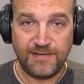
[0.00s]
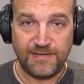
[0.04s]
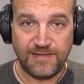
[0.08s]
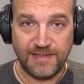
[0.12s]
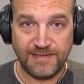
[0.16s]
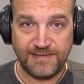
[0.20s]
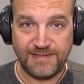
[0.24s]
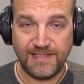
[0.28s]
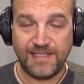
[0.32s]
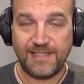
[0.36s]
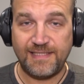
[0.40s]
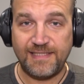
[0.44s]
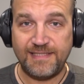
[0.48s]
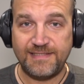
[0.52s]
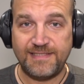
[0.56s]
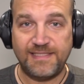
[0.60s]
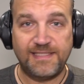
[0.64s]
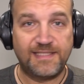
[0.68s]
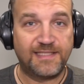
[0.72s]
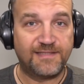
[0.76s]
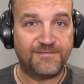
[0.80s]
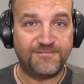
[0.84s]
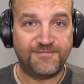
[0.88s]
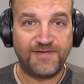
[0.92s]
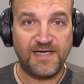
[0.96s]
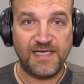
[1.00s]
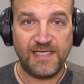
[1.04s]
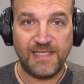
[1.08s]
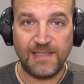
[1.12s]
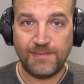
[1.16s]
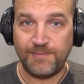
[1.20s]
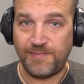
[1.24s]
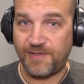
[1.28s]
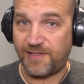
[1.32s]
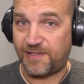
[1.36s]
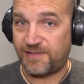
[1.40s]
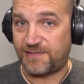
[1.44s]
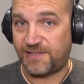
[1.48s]
They're dead easy and
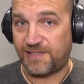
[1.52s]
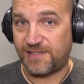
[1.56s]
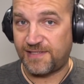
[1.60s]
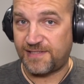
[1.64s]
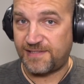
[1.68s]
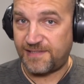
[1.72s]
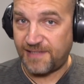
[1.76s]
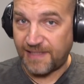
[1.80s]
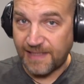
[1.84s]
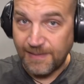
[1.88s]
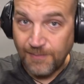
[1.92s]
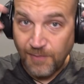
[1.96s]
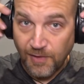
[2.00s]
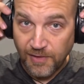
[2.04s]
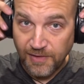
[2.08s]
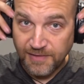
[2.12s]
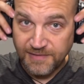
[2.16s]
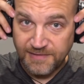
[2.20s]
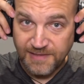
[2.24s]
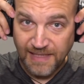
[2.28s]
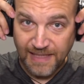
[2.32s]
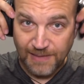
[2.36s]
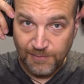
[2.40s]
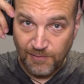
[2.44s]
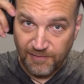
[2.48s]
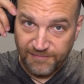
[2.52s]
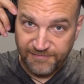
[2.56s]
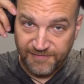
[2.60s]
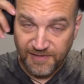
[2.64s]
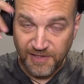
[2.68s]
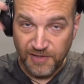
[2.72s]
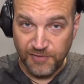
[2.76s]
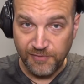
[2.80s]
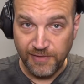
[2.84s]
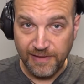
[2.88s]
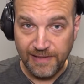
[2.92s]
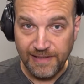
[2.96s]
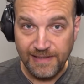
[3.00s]
convenient because you can stick them on and take them off
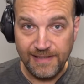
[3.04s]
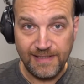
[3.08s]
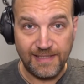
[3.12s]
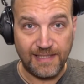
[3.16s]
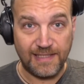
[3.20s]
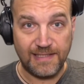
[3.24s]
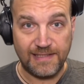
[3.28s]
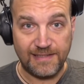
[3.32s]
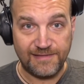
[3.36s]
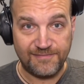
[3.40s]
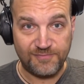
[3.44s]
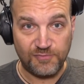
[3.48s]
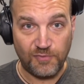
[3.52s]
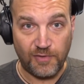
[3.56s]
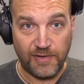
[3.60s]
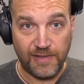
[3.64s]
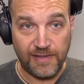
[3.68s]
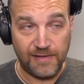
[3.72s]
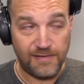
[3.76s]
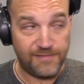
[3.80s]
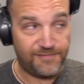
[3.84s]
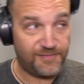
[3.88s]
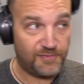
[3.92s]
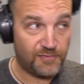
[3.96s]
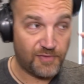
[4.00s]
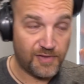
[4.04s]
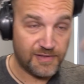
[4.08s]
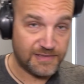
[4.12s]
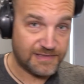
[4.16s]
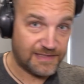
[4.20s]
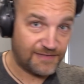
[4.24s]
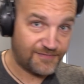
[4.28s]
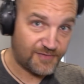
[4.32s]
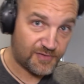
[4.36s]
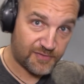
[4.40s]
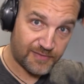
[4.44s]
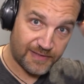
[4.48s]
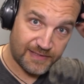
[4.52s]
very quickly. You can lift one ear if you want to just
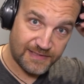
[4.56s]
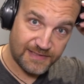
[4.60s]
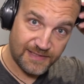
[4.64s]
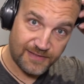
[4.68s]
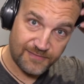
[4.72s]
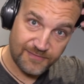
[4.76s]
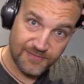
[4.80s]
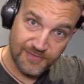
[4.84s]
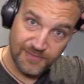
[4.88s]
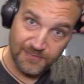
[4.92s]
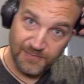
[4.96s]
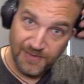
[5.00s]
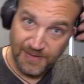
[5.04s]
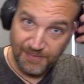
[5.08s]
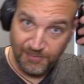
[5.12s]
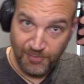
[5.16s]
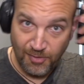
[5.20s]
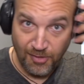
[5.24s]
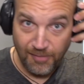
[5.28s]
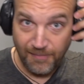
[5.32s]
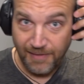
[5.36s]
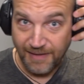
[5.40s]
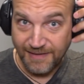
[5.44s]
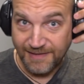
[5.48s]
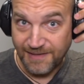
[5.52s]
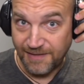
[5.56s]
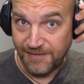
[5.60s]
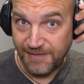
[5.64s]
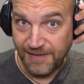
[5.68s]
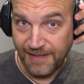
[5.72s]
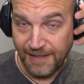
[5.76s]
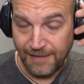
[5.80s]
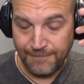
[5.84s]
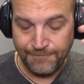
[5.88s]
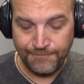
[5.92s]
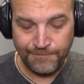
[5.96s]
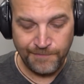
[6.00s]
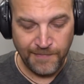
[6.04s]
have a quick chat with somebody, put it back down
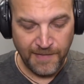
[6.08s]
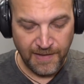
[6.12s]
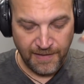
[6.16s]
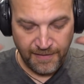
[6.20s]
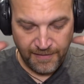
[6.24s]
again.